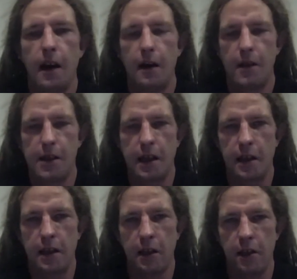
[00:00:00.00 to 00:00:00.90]
have this
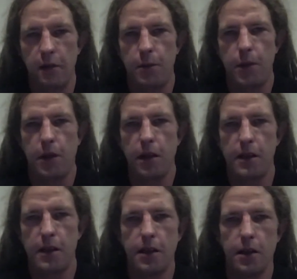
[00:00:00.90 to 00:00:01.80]
kind of
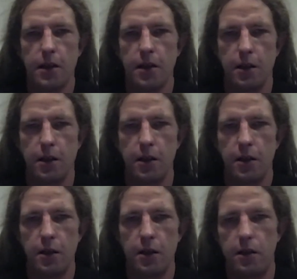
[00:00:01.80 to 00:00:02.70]

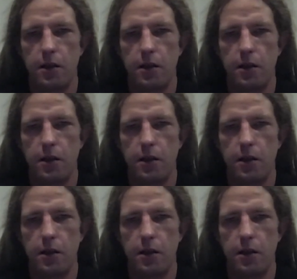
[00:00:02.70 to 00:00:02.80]
geopolitical